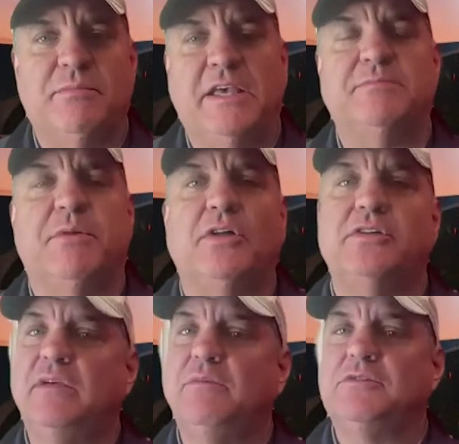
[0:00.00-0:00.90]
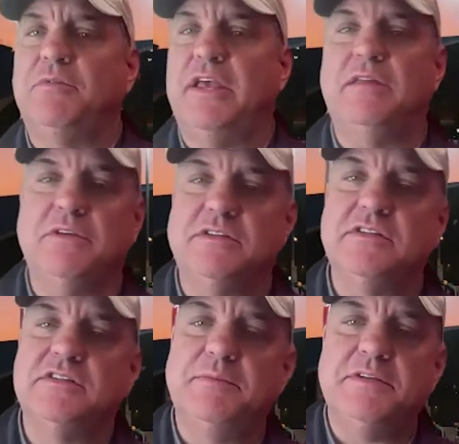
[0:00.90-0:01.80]
baseball team was playing
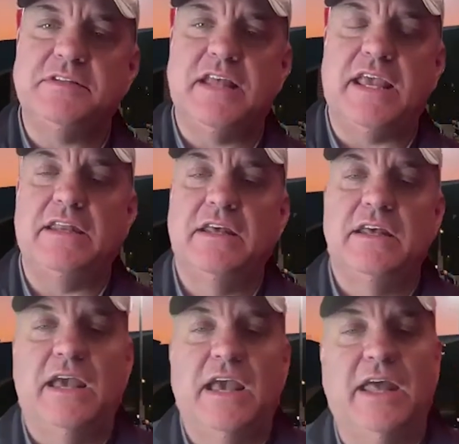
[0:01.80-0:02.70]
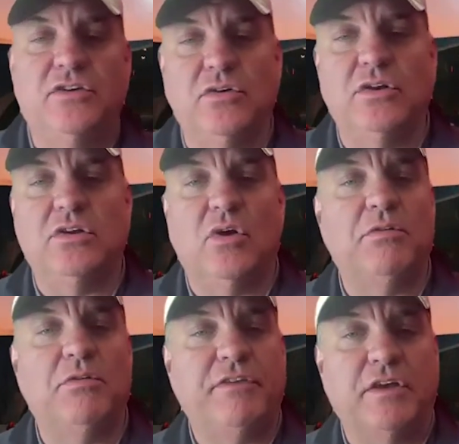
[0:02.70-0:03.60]
Mississippi State at Duty
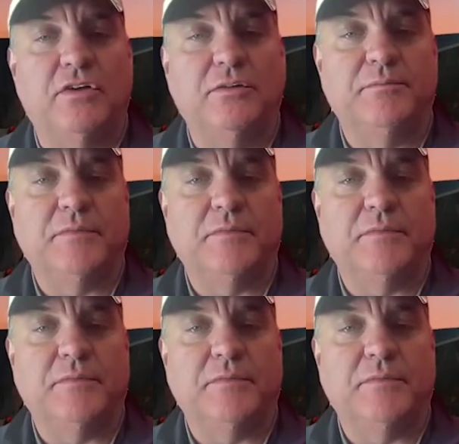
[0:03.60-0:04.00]
Noble Field.